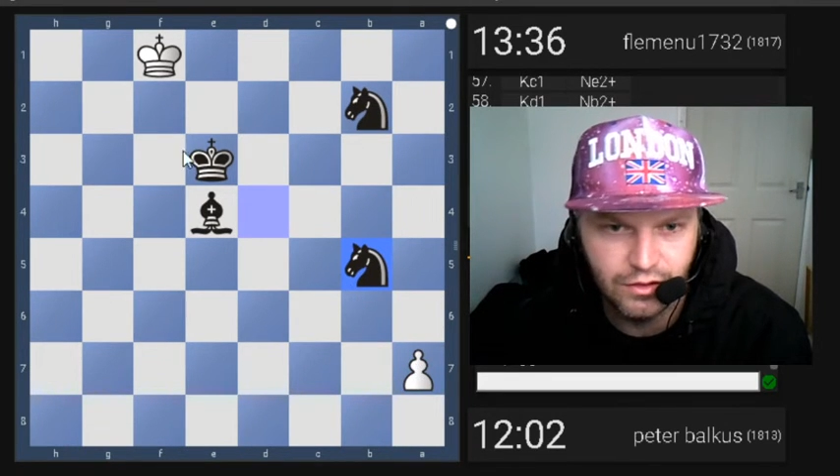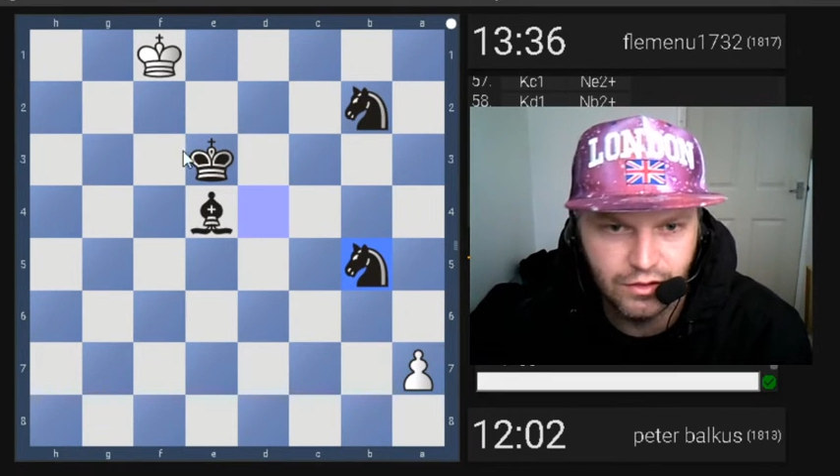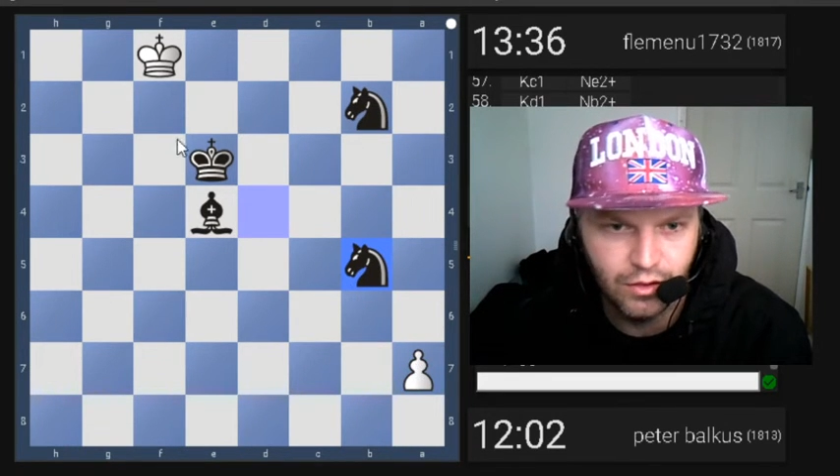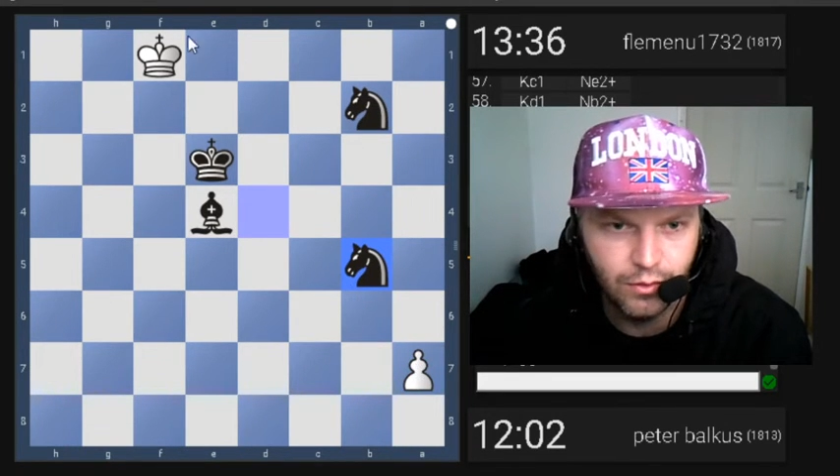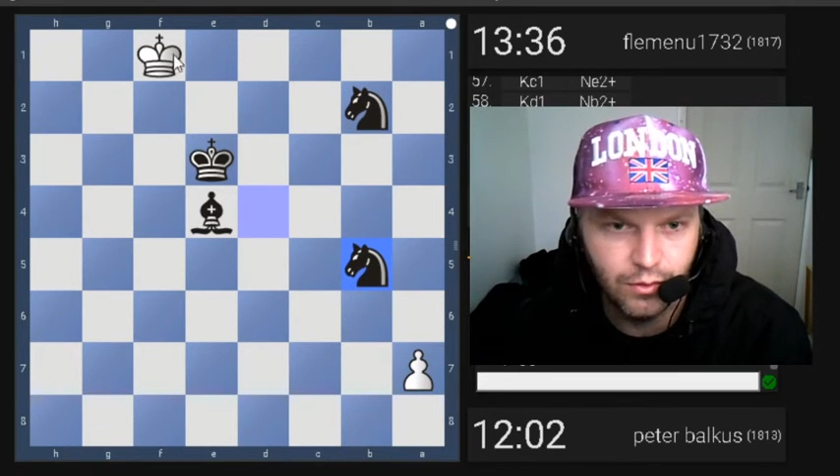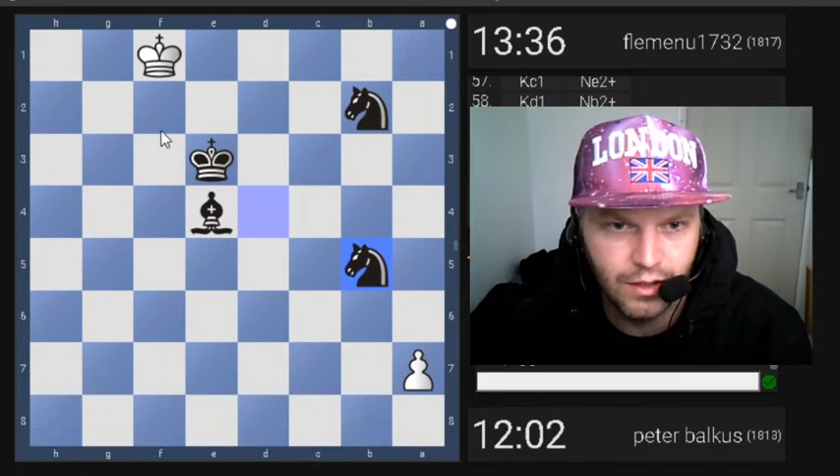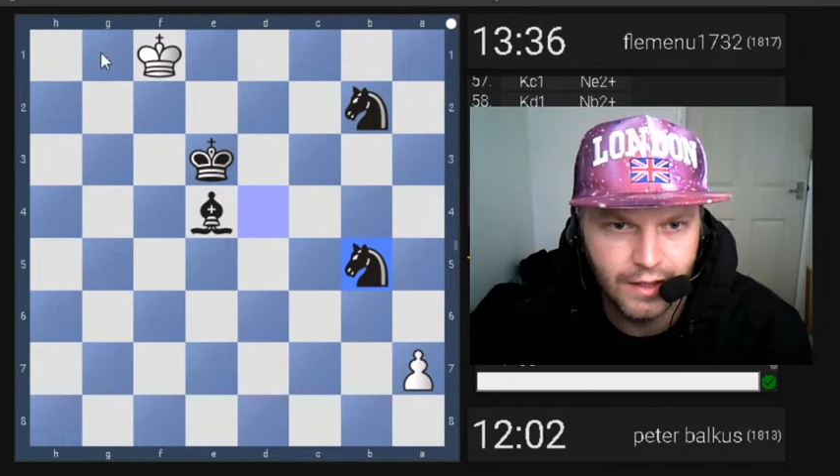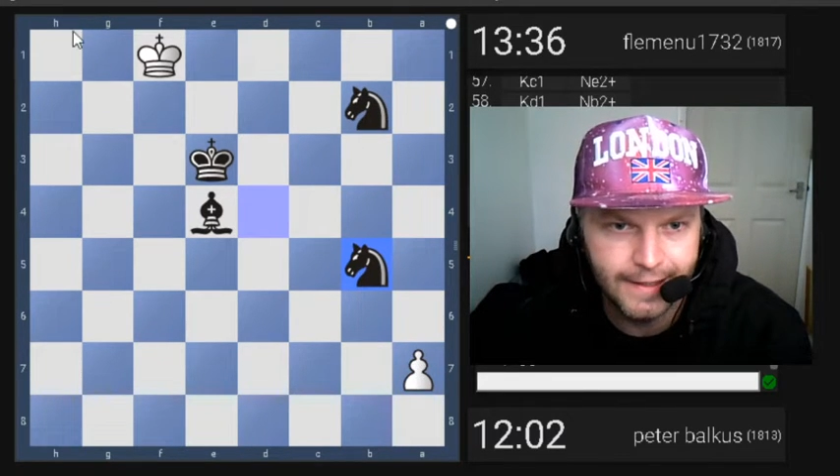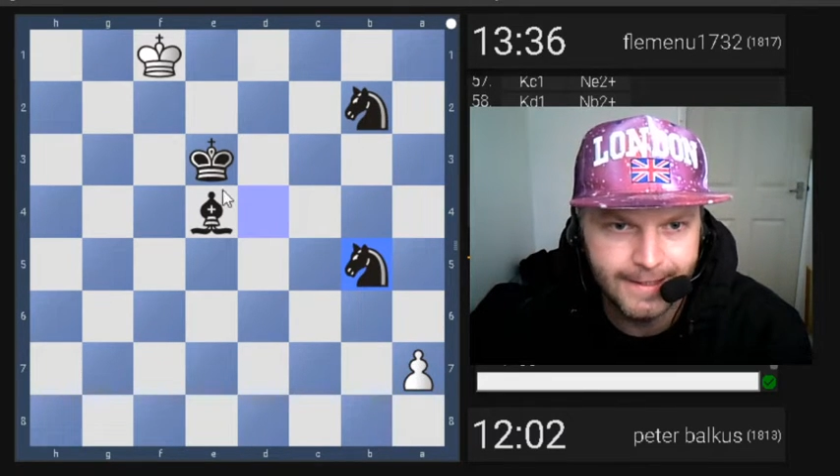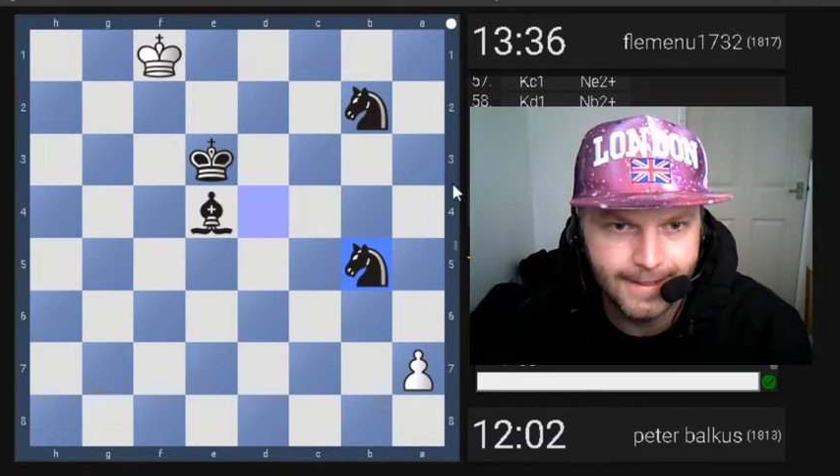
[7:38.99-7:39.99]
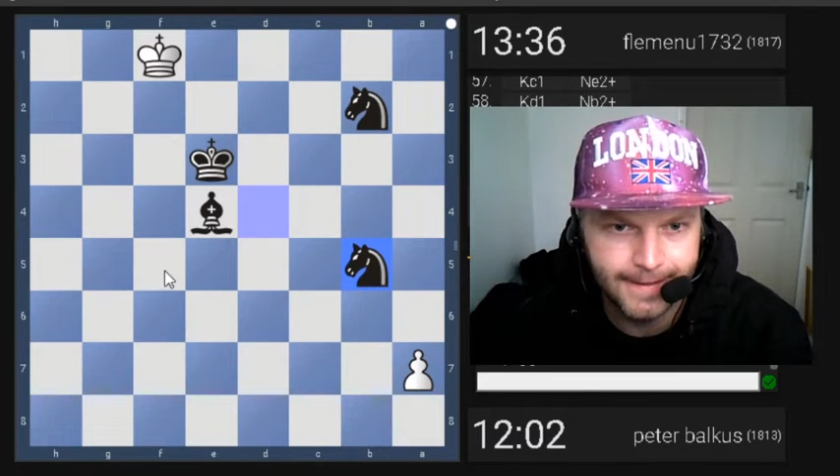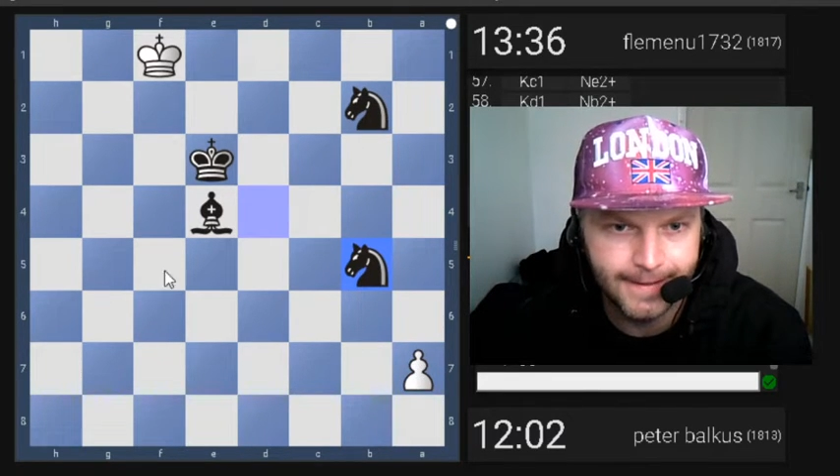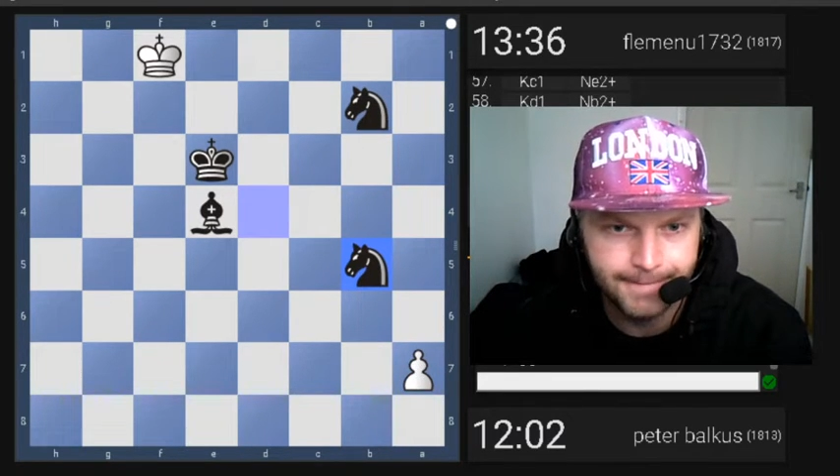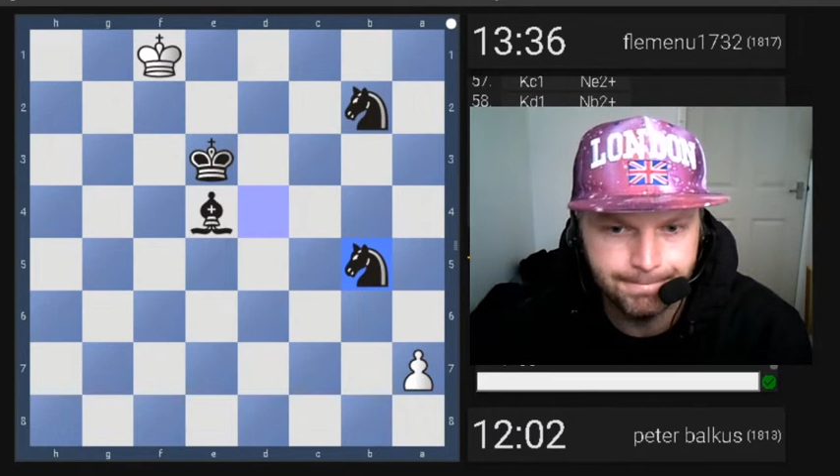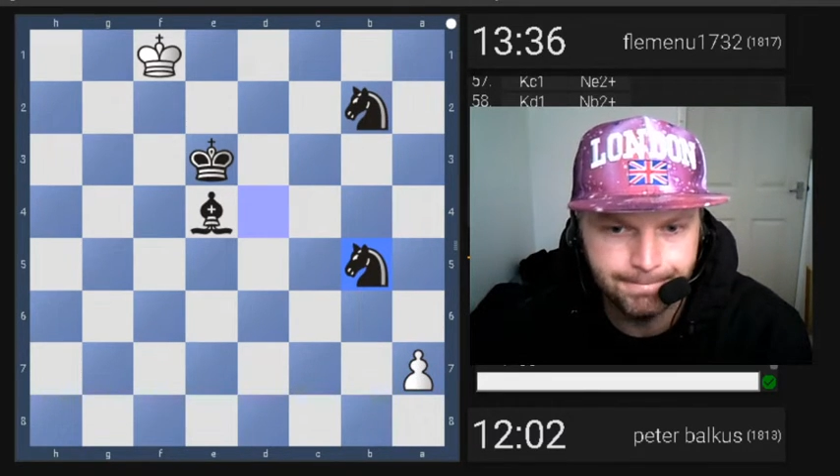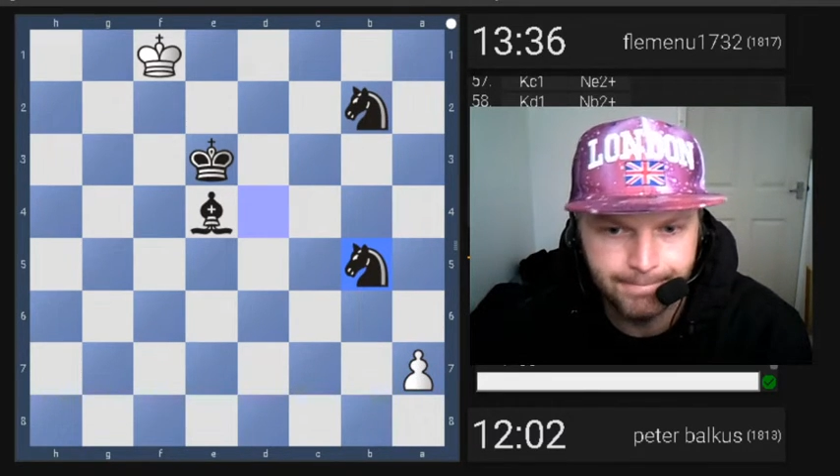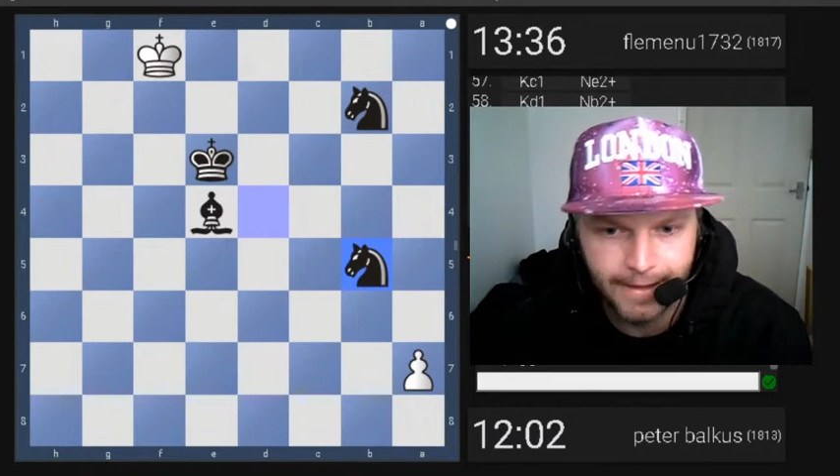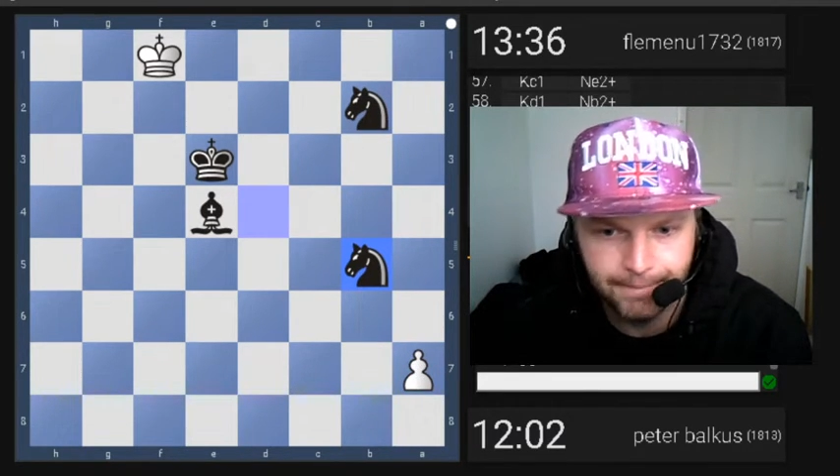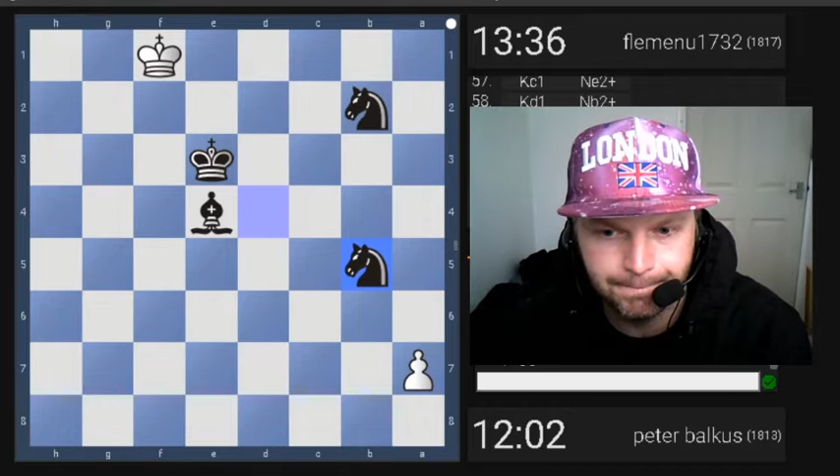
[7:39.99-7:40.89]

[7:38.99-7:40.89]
nowhere, and yeah.